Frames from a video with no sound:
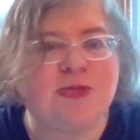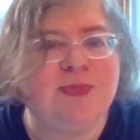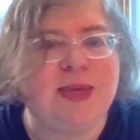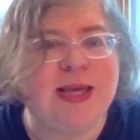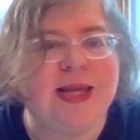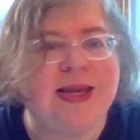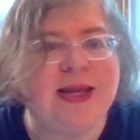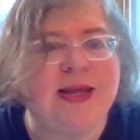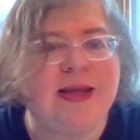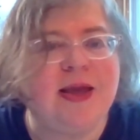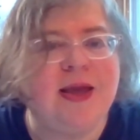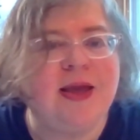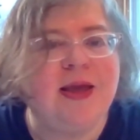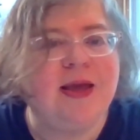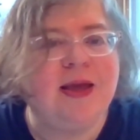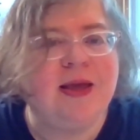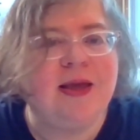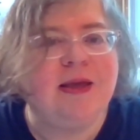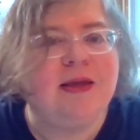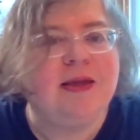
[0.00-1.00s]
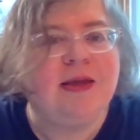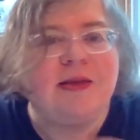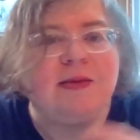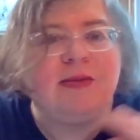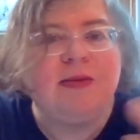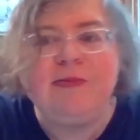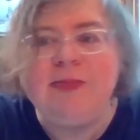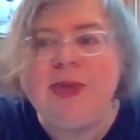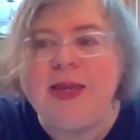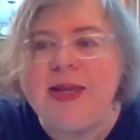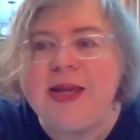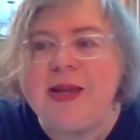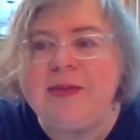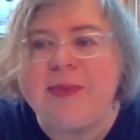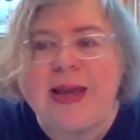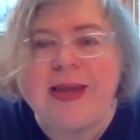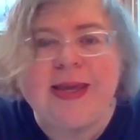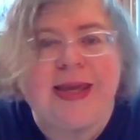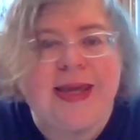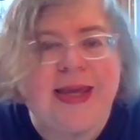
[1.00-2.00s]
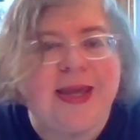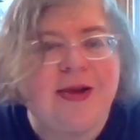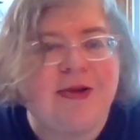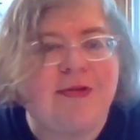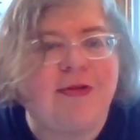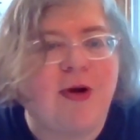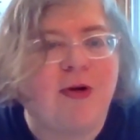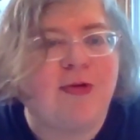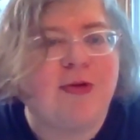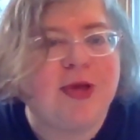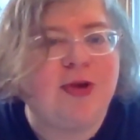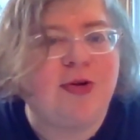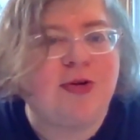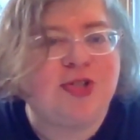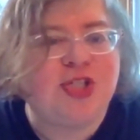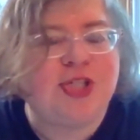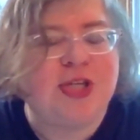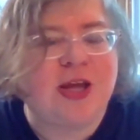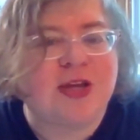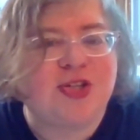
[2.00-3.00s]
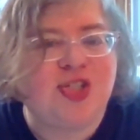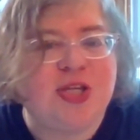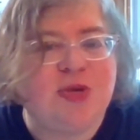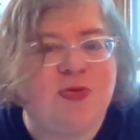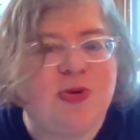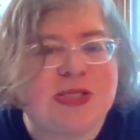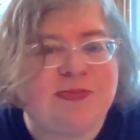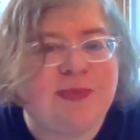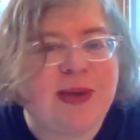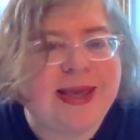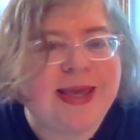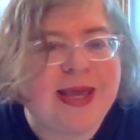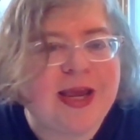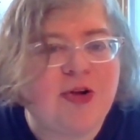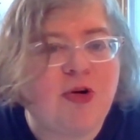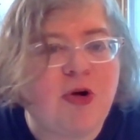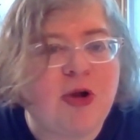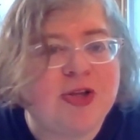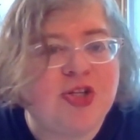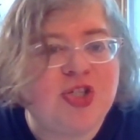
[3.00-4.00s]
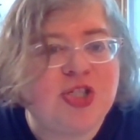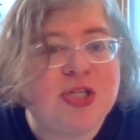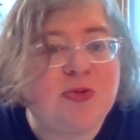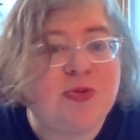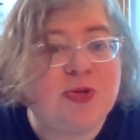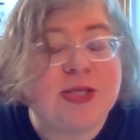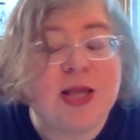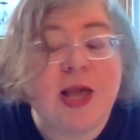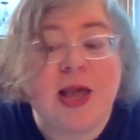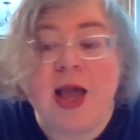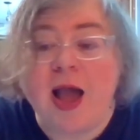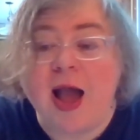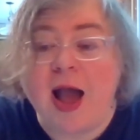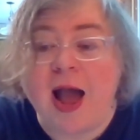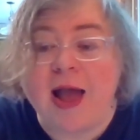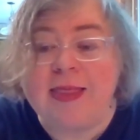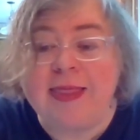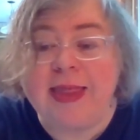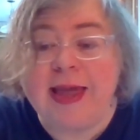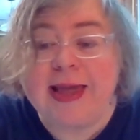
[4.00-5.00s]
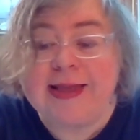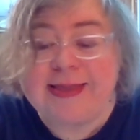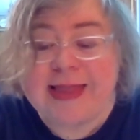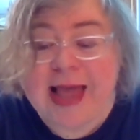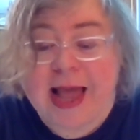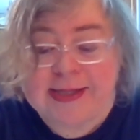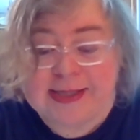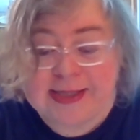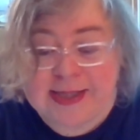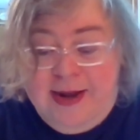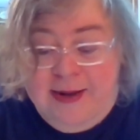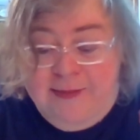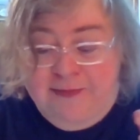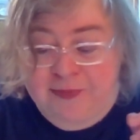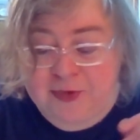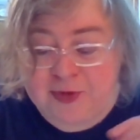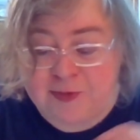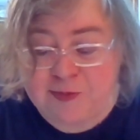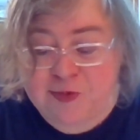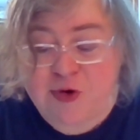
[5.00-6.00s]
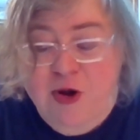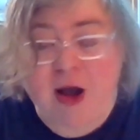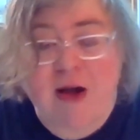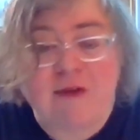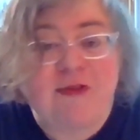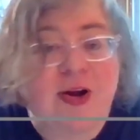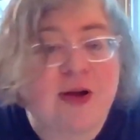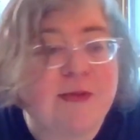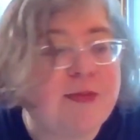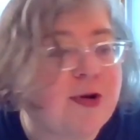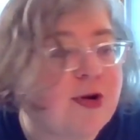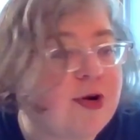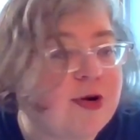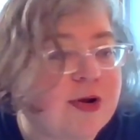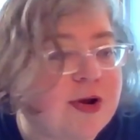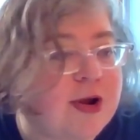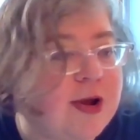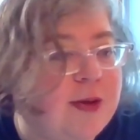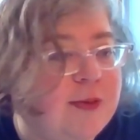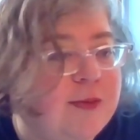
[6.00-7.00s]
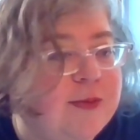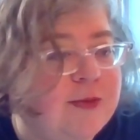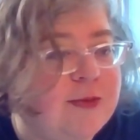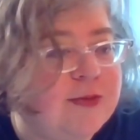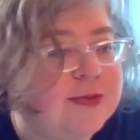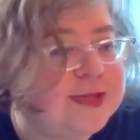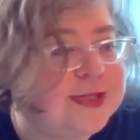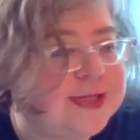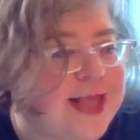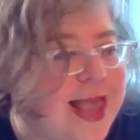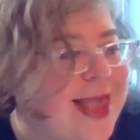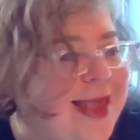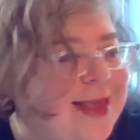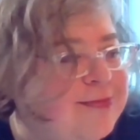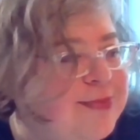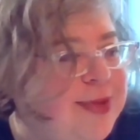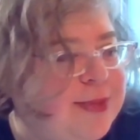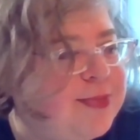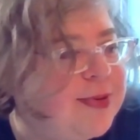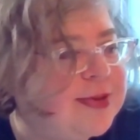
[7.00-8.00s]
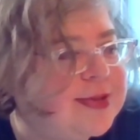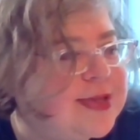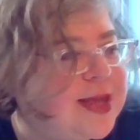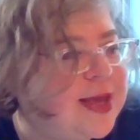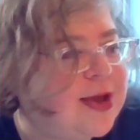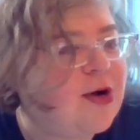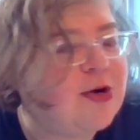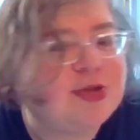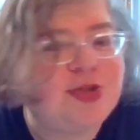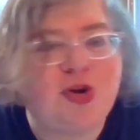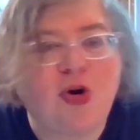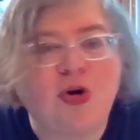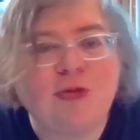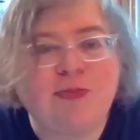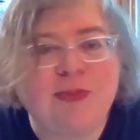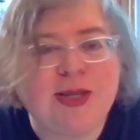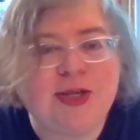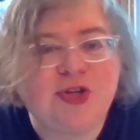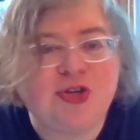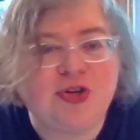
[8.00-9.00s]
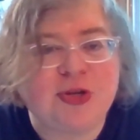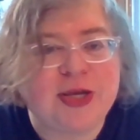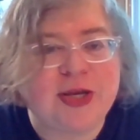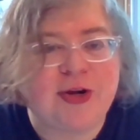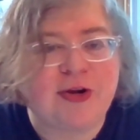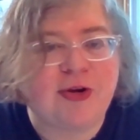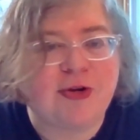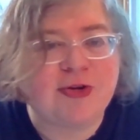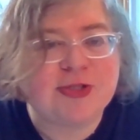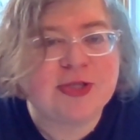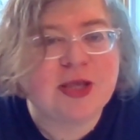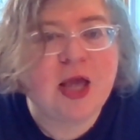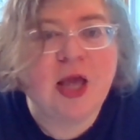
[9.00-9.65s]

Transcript: meeting or on the phone. my hero you know she, yeah. she was my hero and she was unlike that um, proverb or uh, saying people say, "Oh, don't meet your heroes."